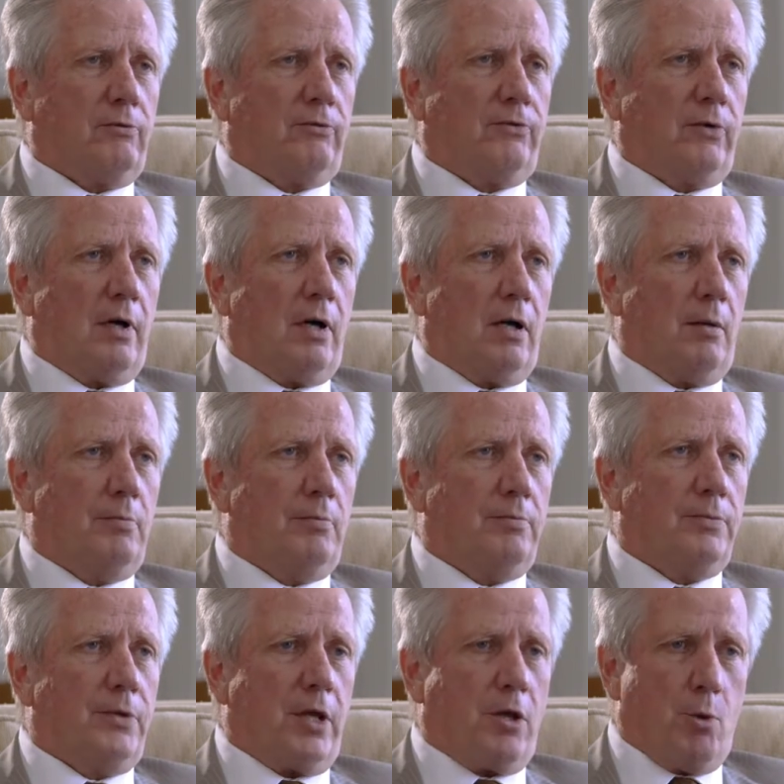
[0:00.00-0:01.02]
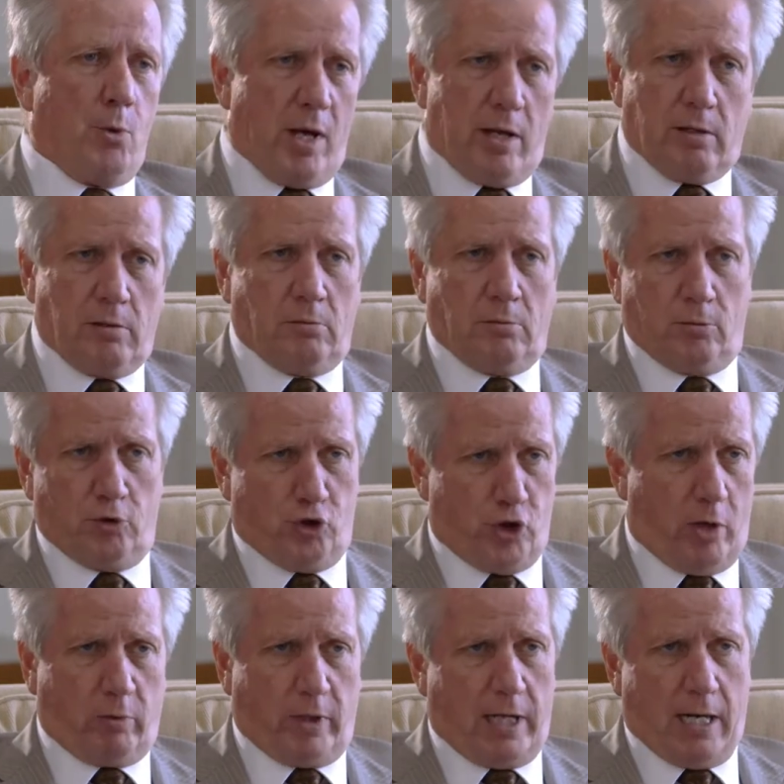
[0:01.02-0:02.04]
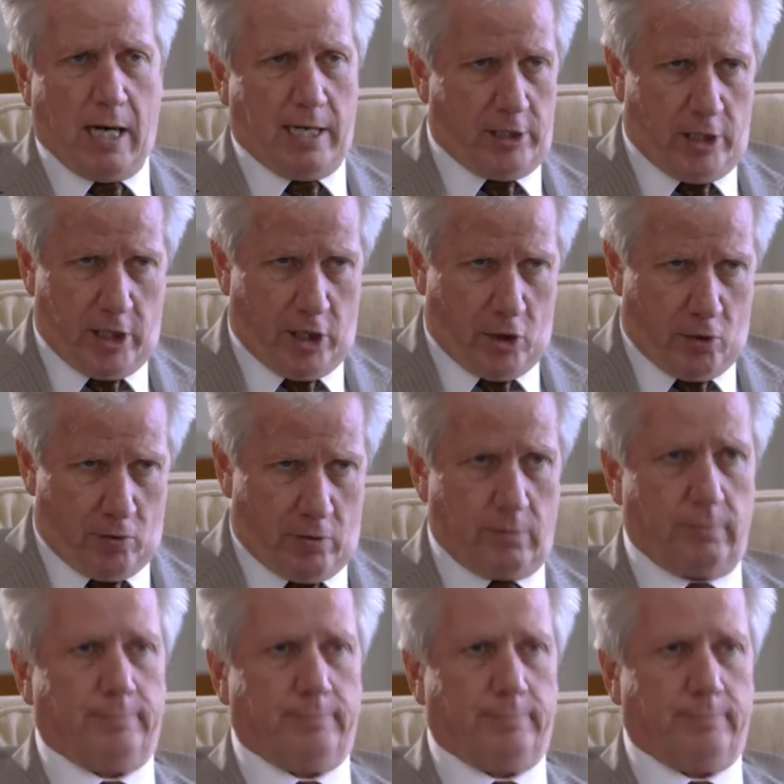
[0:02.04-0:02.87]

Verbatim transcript: from the UN, generally ITU,